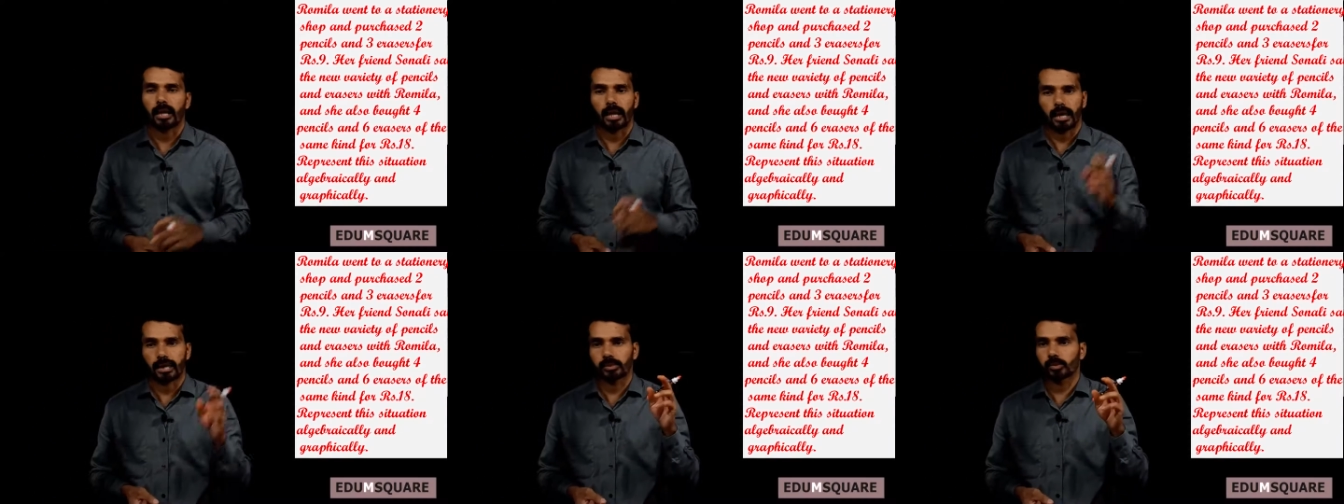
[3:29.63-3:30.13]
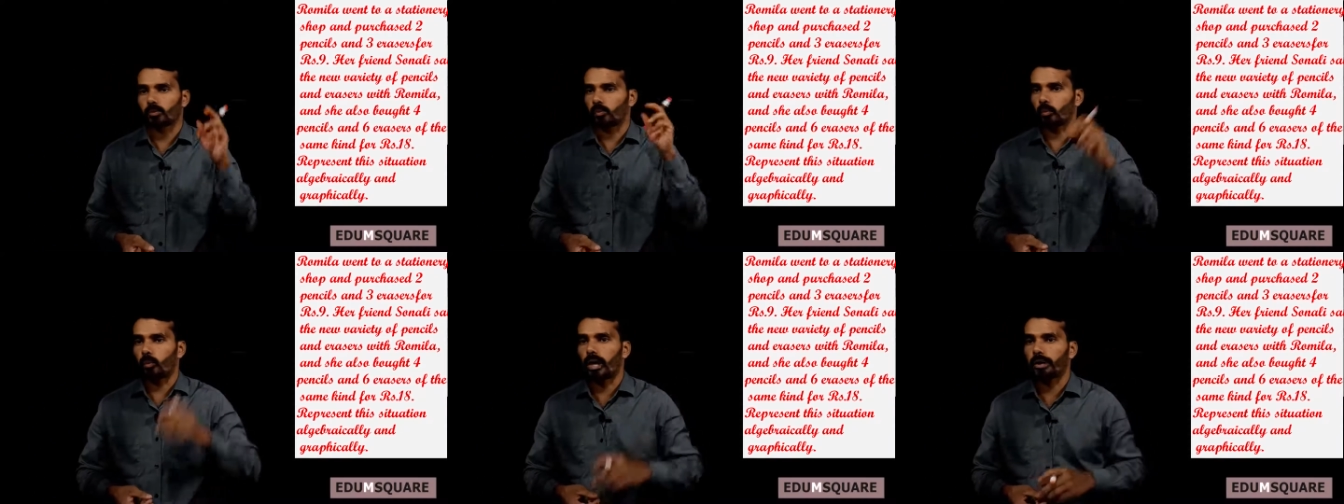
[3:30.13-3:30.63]
and
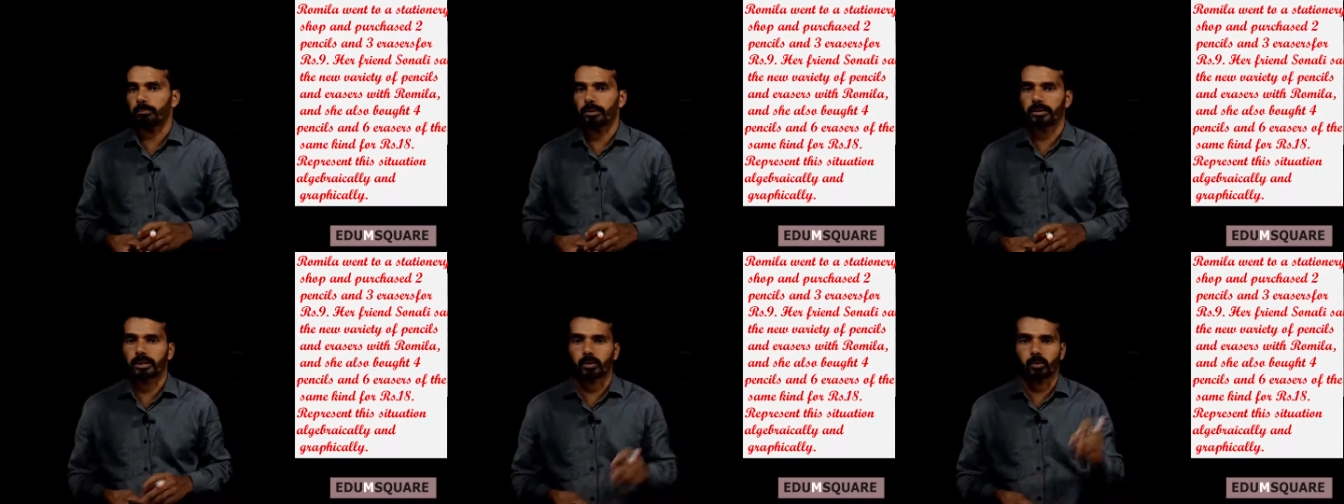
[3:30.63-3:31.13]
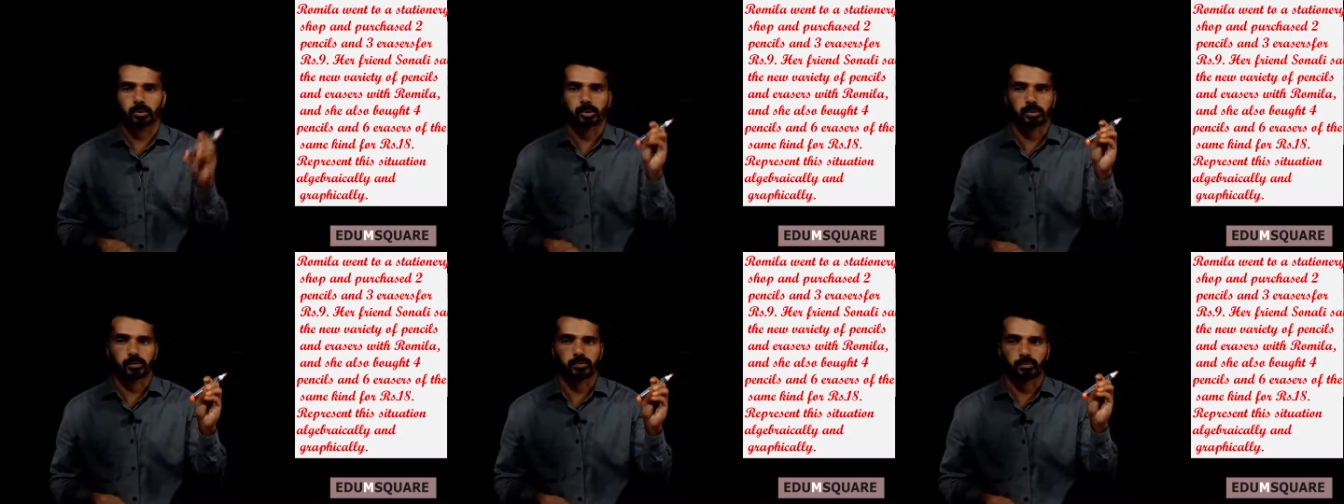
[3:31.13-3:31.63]
y be the
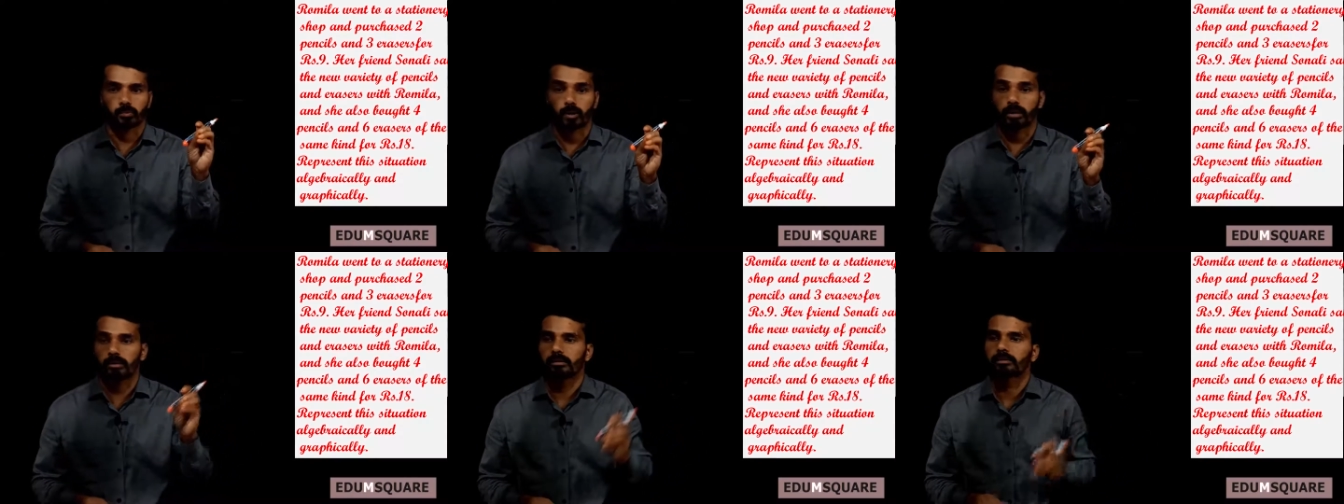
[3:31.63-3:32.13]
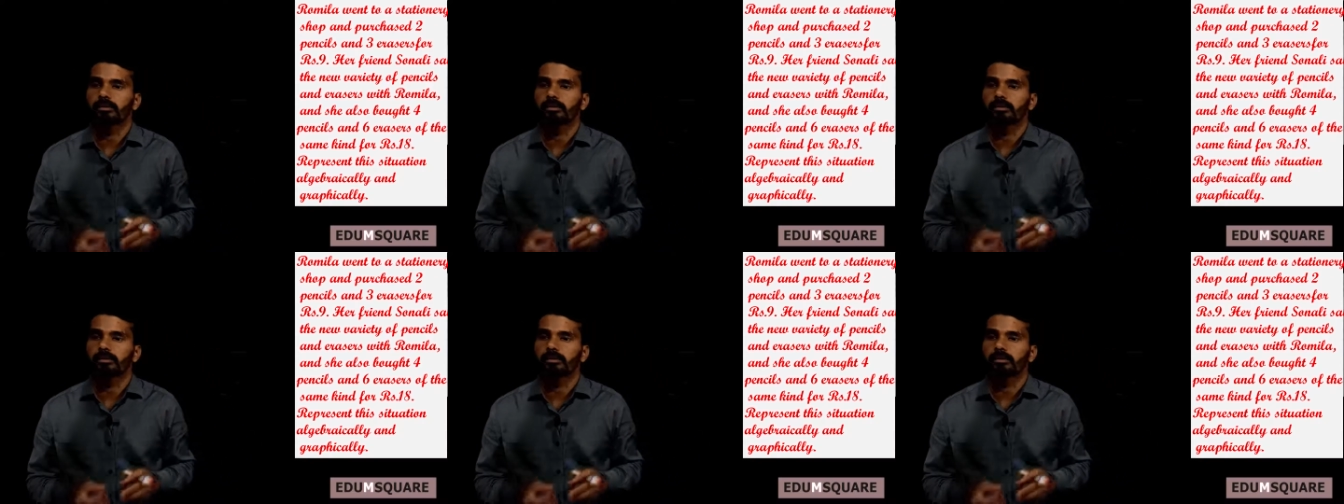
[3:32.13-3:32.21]
cost of 1